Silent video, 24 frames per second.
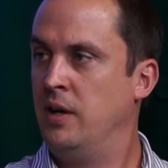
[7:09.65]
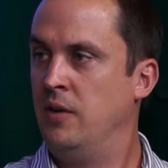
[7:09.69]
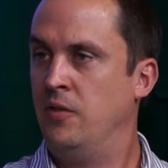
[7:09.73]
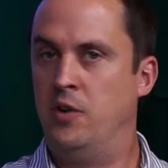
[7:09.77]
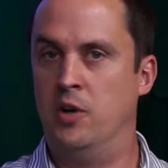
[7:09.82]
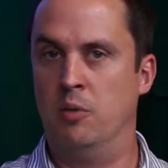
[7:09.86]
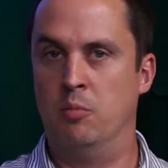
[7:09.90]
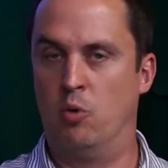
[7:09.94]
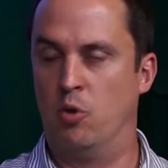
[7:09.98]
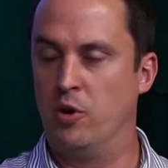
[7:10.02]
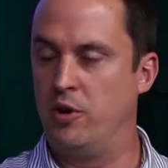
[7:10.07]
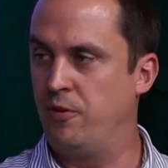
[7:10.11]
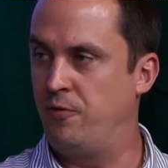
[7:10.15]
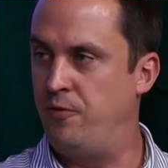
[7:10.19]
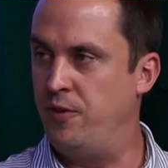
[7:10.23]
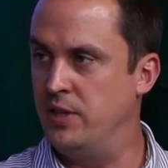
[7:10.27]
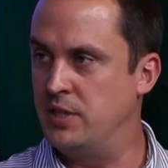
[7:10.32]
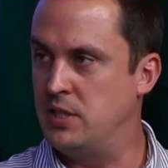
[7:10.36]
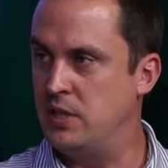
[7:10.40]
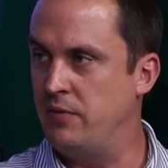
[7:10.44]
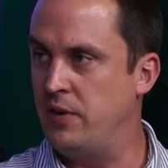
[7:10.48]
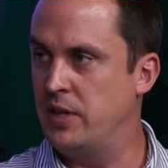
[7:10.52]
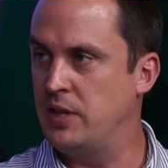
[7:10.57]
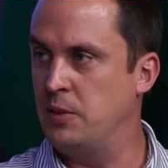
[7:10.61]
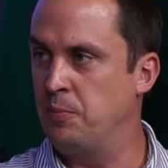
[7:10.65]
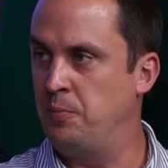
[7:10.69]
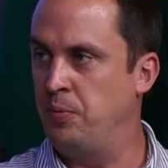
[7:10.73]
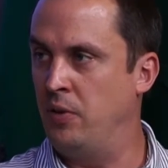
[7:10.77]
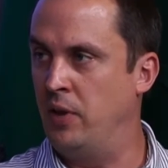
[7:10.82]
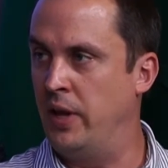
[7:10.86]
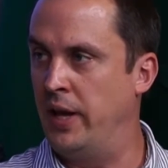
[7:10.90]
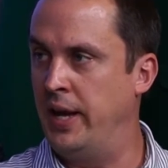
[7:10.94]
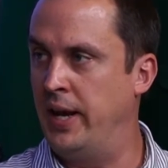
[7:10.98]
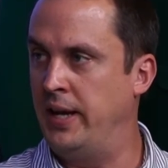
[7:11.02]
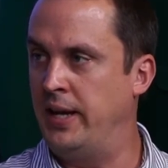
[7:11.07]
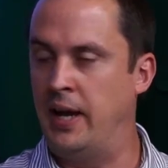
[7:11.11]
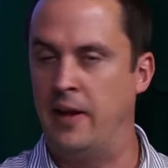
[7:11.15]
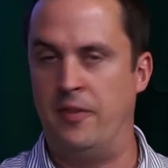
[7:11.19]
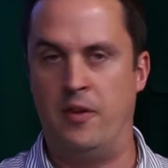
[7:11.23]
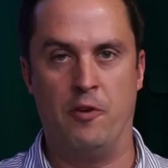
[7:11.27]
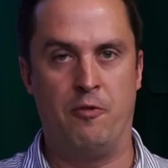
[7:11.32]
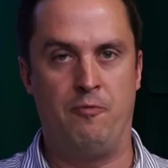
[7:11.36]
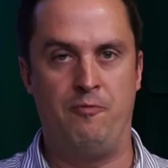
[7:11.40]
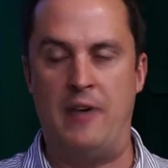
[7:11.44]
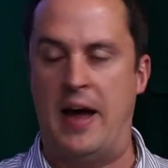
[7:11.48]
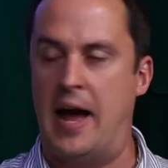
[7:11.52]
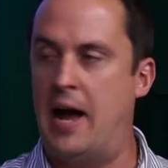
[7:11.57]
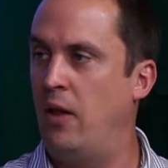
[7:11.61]
They're more defensive at the plate, and they're
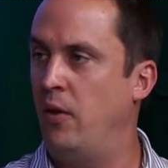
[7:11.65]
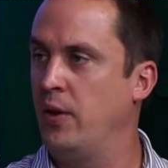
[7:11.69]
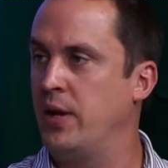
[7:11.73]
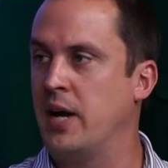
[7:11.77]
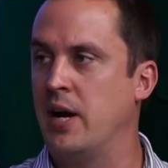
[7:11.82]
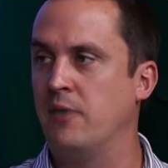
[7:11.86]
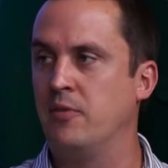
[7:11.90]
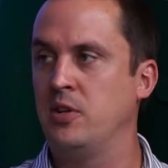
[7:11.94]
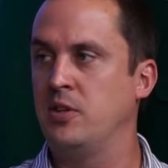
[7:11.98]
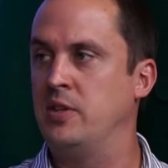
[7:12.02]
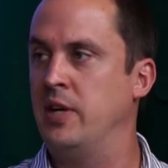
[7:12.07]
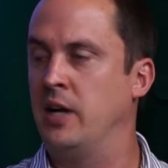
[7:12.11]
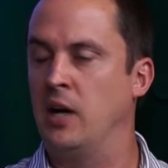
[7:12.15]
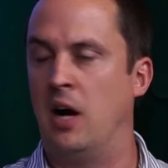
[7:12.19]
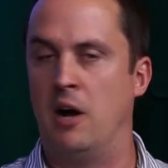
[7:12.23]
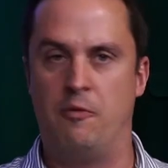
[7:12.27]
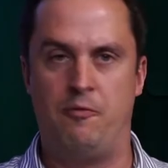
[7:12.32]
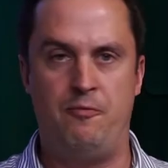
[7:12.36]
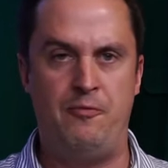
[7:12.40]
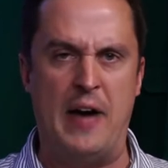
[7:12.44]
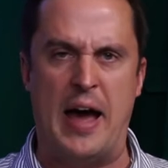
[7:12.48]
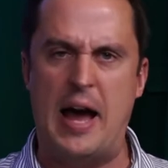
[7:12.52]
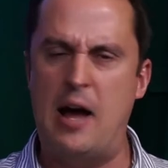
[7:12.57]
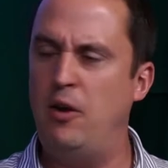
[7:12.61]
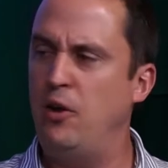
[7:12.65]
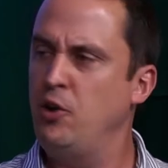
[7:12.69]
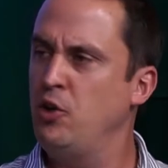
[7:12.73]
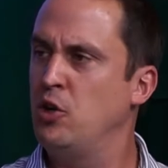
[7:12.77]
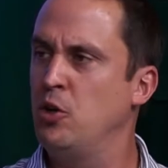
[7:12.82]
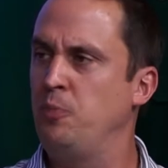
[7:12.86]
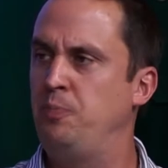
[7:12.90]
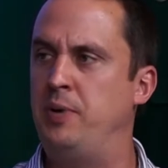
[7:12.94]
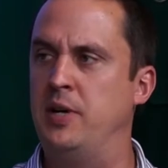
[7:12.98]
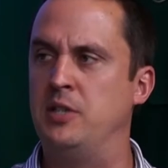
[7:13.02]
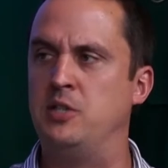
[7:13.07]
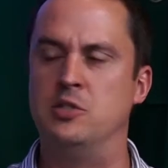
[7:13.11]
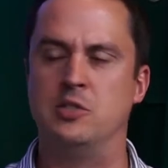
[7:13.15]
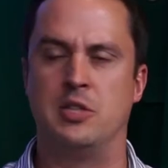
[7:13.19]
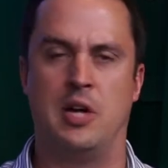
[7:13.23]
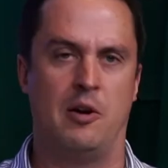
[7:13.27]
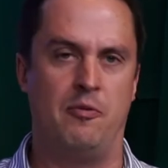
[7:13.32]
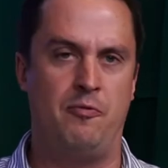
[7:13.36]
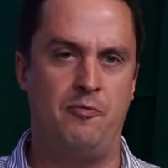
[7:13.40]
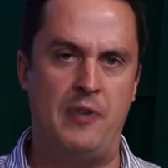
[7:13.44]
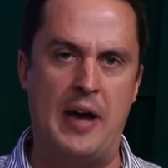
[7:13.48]
fouling everything off, fouling good pitches off.